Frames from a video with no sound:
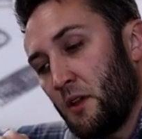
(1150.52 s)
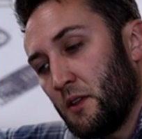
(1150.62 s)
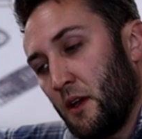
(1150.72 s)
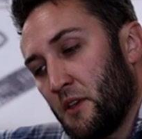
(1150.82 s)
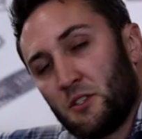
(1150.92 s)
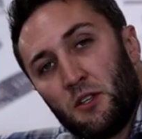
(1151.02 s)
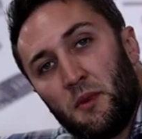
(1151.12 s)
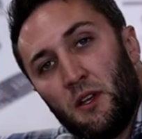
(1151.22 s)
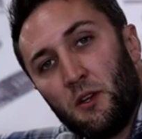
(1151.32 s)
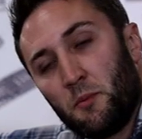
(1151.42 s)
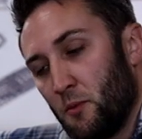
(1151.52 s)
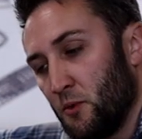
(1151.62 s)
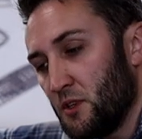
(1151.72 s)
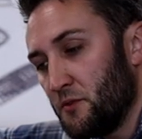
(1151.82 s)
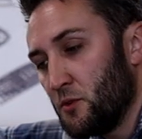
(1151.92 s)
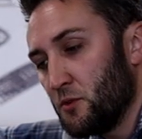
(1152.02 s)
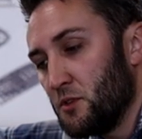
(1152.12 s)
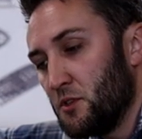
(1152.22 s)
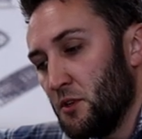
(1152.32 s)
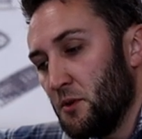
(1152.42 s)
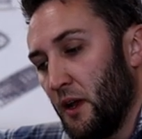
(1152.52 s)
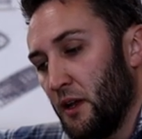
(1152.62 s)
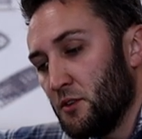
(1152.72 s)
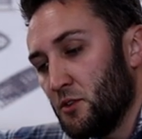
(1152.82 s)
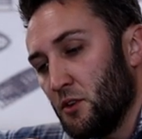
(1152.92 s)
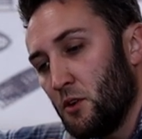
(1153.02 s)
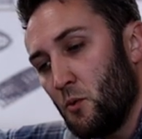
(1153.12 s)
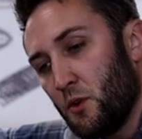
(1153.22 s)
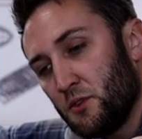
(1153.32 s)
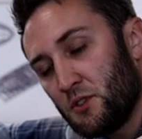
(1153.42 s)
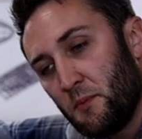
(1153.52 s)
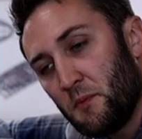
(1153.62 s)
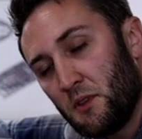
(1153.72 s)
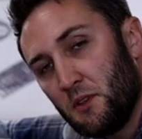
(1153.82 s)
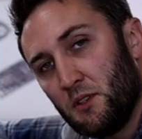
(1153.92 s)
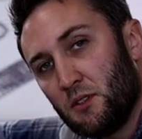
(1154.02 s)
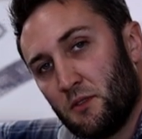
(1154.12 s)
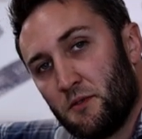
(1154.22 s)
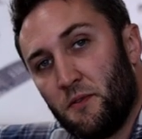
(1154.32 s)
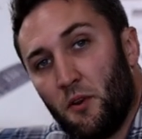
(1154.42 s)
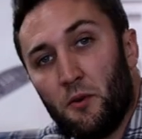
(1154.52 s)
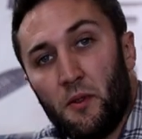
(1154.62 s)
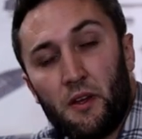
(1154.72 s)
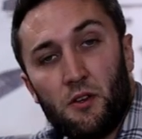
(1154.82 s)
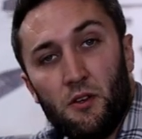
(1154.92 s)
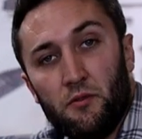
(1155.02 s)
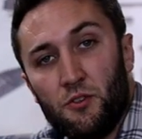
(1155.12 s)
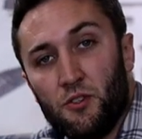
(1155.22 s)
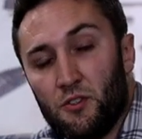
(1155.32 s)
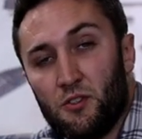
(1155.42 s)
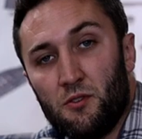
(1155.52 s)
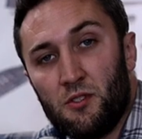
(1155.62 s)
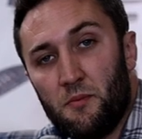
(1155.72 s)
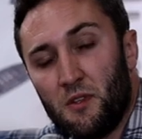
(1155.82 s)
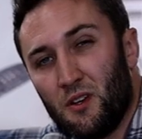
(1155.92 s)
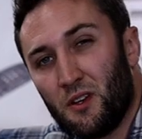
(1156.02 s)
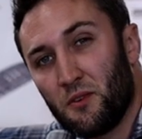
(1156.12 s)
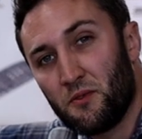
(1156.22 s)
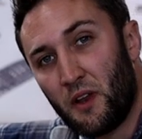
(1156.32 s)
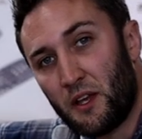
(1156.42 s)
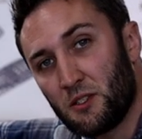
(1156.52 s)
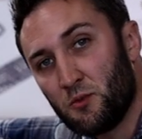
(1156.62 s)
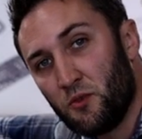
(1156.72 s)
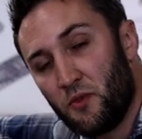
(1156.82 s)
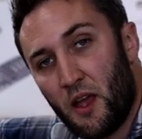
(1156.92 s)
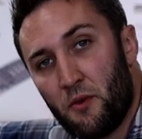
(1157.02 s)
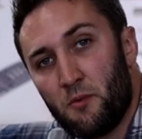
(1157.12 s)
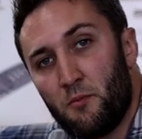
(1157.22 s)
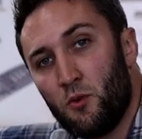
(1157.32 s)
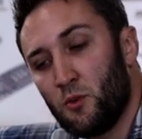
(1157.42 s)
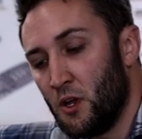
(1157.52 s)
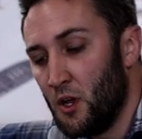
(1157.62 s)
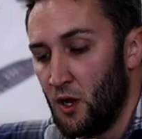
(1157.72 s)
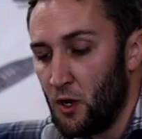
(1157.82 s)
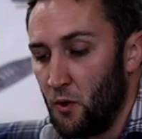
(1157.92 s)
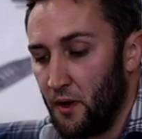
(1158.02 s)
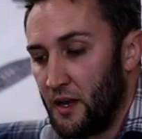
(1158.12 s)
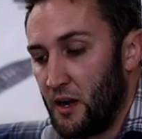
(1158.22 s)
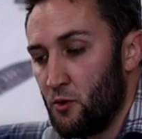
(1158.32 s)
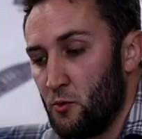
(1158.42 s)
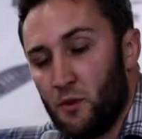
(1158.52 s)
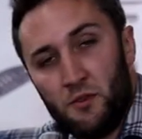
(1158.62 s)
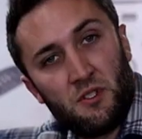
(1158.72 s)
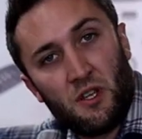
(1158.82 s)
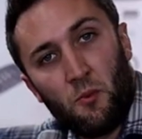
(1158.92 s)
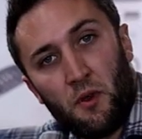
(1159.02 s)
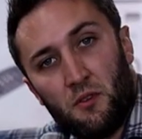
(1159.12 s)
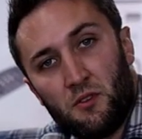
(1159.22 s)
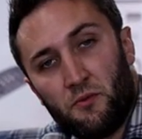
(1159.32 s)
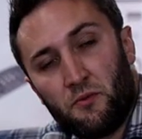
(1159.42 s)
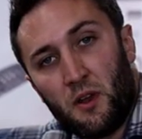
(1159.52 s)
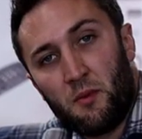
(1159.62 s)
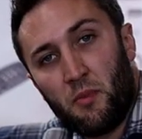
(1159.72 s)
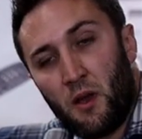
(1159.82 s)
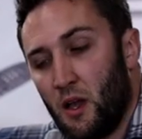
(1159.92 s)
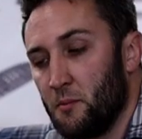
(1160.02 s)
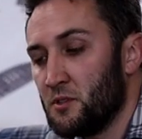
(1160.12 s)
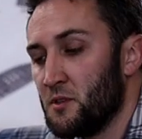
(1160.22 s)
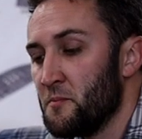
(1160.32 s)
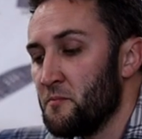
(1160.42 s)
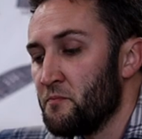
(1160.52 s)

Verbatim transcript: Now that's going to be a little bit more difficult to do and you're going to want something that is going to follow that curvature. So something like a flexible fairing board, quite a narrow one, same width as the frame perhaps,